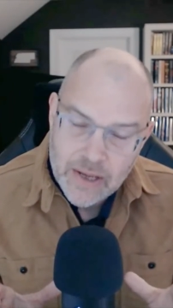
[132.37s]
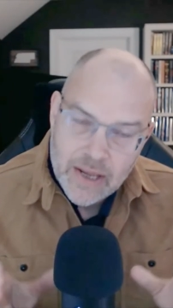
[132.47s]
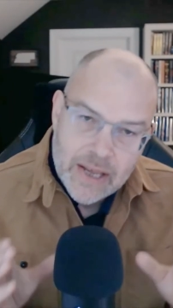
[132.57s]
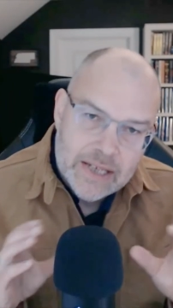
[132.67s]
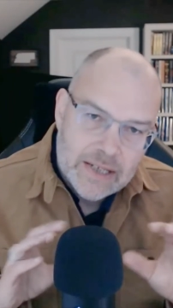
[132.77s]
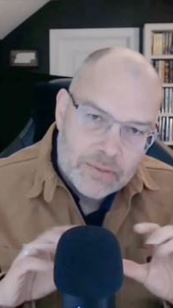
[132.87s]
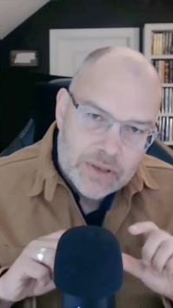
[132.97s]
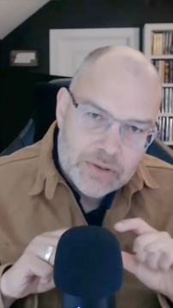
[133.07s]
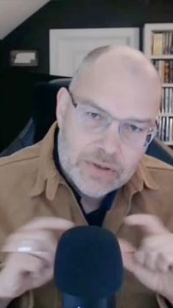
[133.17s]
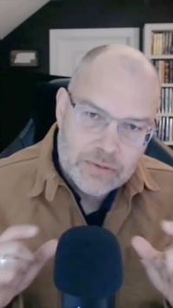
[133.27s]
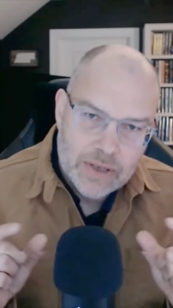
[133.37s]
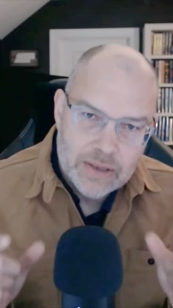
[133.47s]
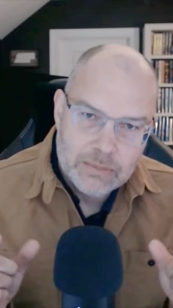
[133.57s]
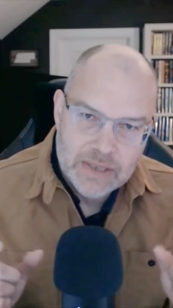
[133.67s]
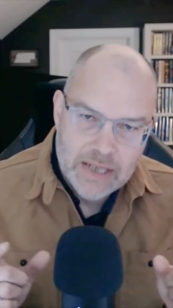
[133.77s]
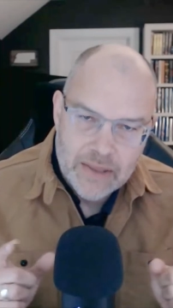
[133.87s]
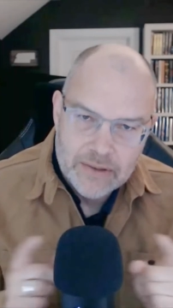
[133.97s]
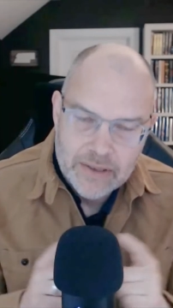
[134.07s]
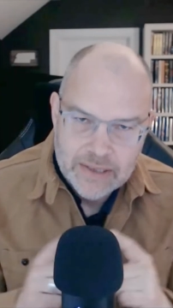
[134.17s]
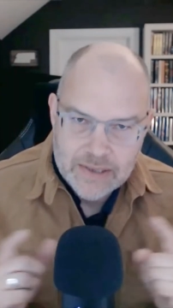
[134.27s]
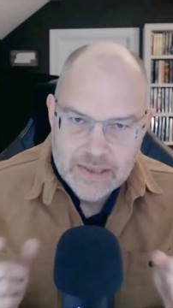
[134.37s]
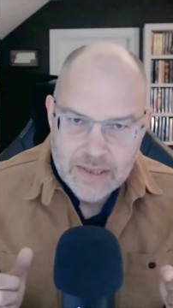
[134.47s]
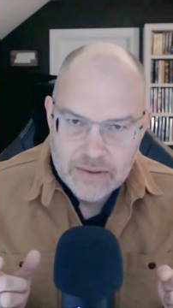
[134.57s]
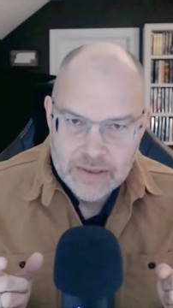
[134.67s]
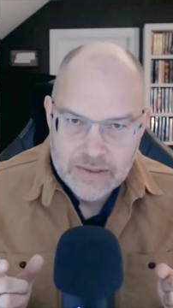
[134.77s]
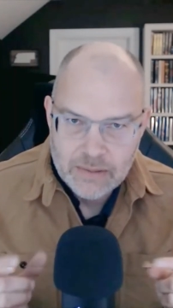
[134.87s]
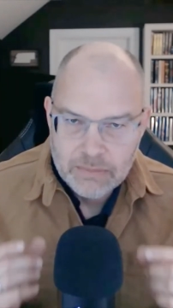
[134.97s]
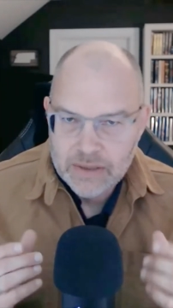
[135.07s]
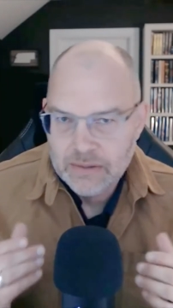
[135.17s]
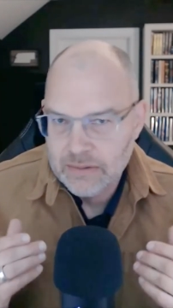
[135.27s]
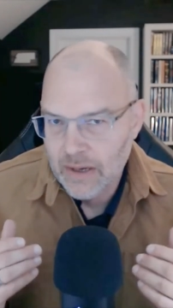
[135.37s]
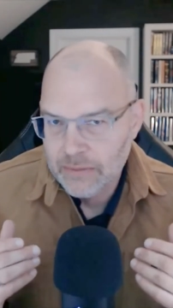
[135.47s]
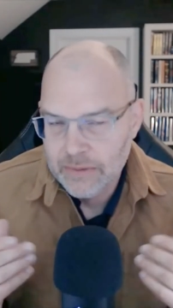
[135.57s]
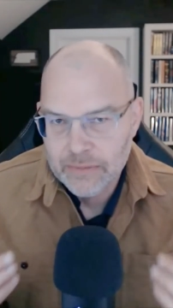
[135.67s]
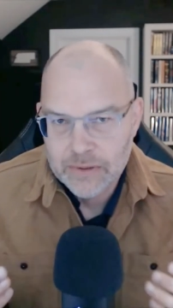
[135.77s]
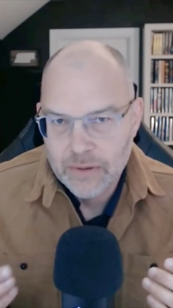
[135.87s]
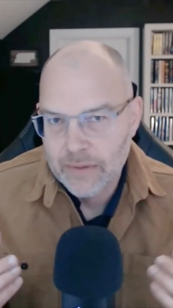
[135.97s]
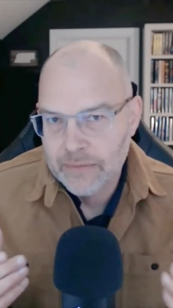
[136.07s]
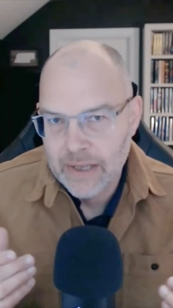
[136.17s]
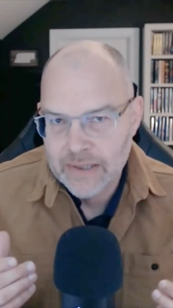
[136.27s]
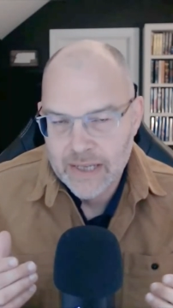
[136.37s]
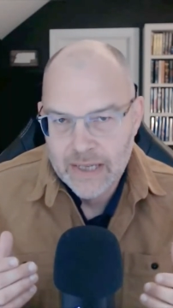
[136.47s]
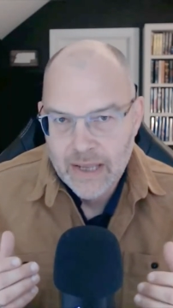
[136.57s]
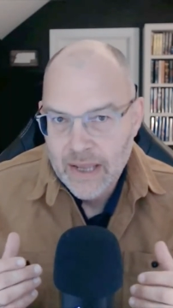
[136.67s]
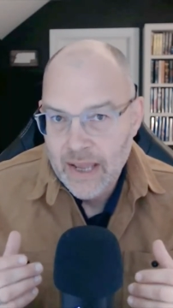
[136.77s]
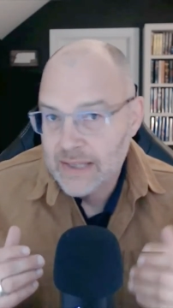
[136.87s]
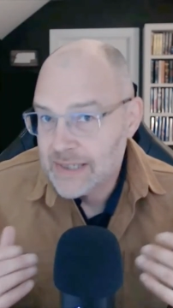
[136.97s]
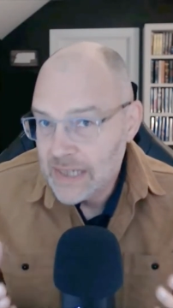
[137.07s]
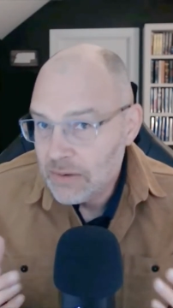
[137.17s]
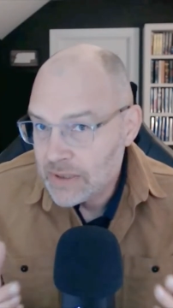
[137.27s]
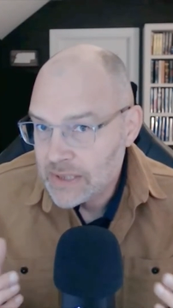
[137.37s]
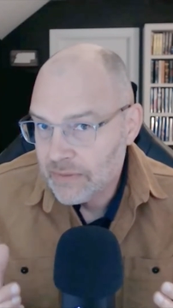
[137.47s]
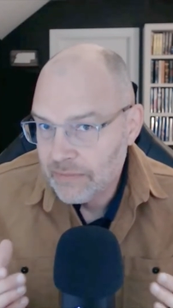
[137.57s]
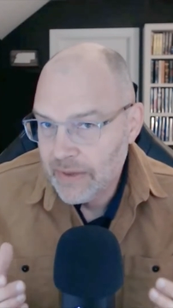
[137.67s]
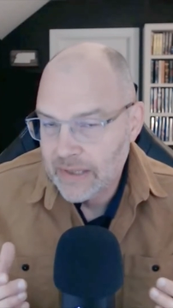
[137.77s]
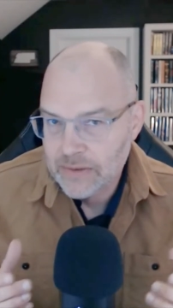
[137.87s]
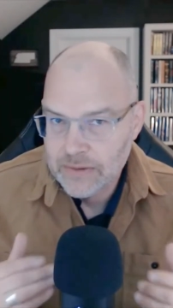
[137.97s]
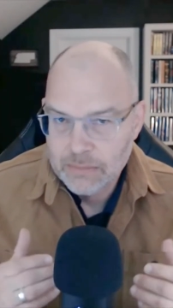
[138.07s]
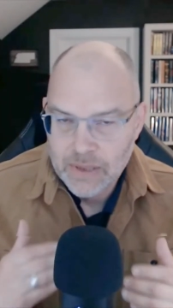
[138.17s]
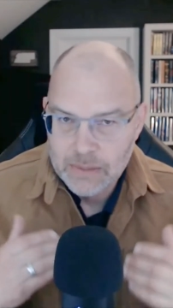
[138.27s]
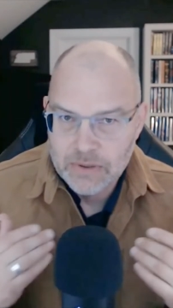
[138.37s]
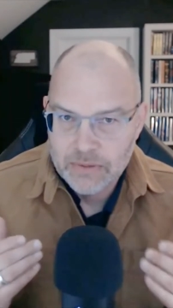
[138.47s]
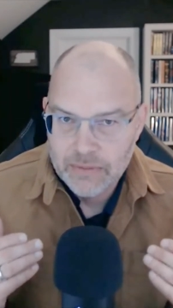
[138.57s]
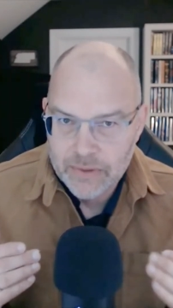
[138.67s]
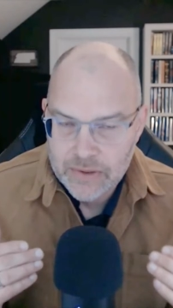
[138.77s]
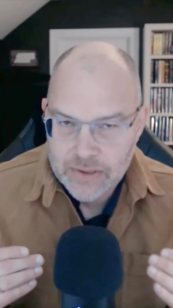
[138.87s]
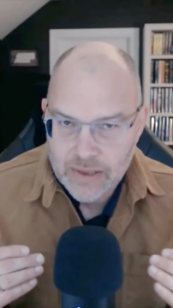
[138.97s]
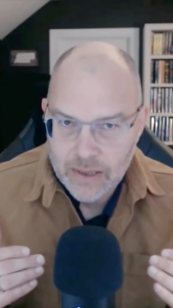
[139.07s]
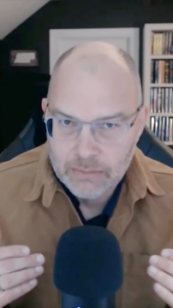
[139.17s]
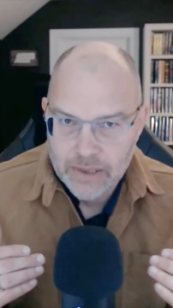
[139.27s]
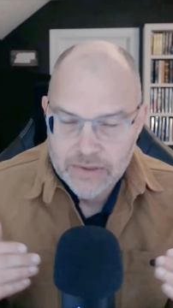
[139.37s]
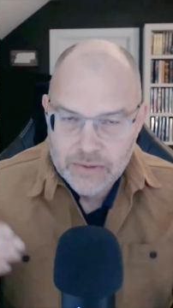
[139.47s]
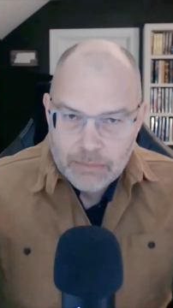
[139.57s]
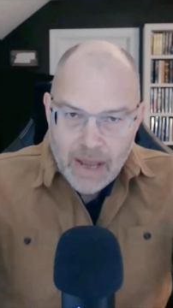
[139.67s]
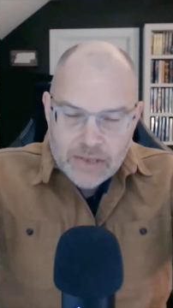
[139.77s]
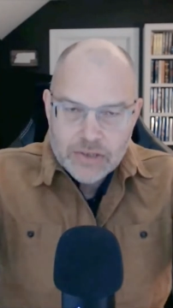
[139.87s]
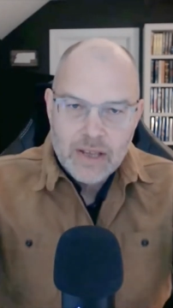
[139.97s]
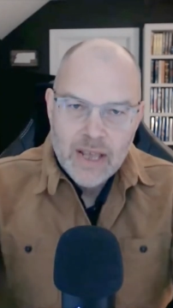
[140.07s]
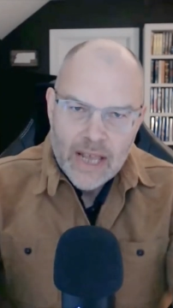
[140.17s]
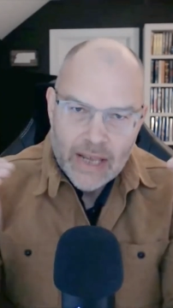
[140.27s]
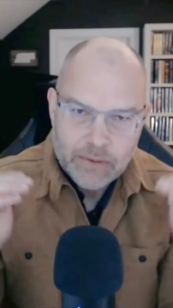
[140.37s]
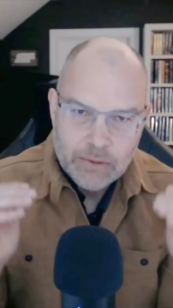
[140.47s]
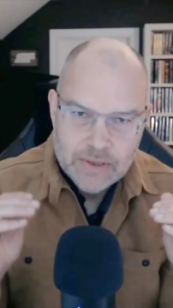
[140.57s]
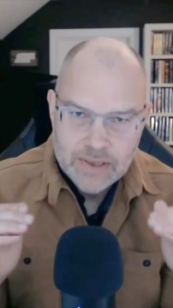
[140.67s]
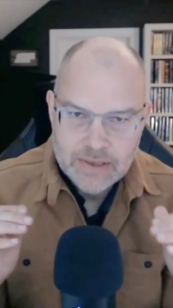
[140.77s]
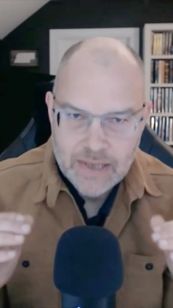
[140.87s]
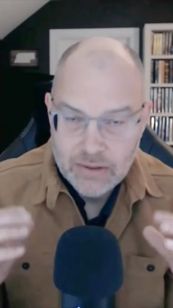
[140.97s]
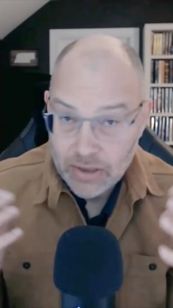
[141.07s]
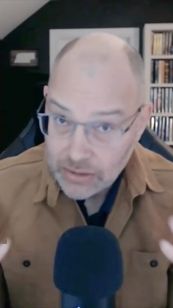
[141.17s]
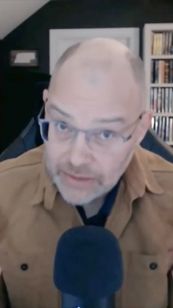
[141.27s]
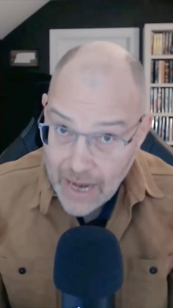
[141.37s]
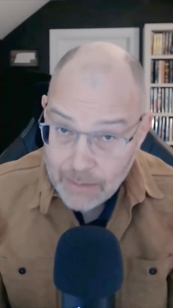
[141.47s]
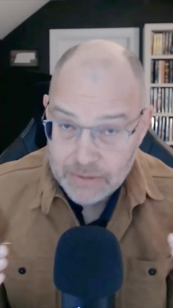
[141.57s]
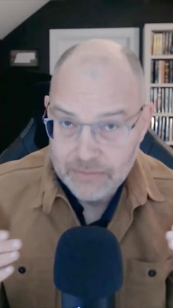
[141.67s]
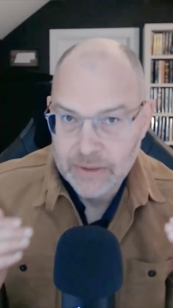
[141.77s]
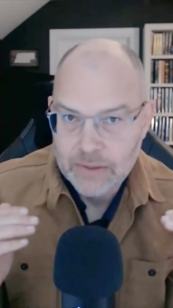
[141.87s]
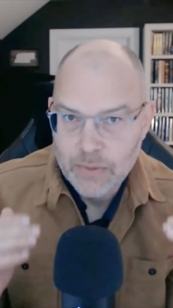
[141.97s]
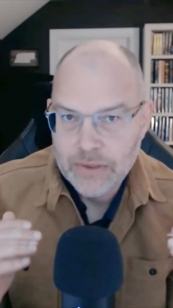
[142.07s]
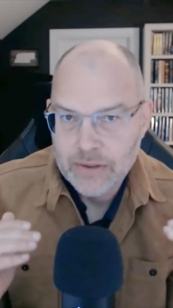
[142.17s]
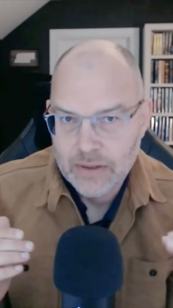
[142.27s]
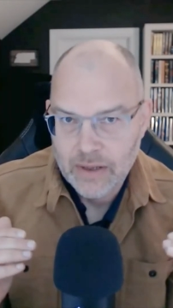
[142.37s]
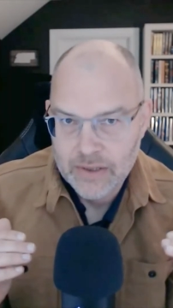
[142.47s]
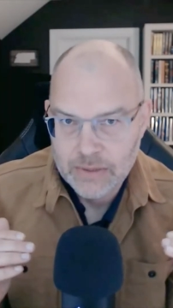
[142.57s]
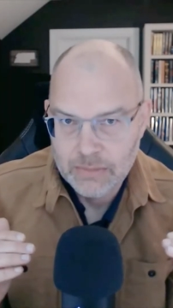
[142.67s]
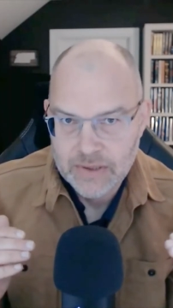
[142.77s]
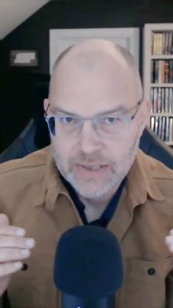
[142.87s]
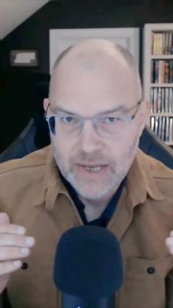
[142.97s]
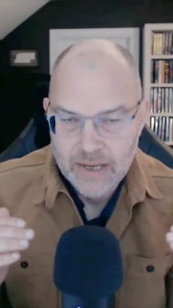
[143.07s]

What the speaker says: is that when you string them together in a series, something referred to often as a sequence of events or sometimes a reverse timeline. So imagine if you were to sit down collaboratively with your customer and say,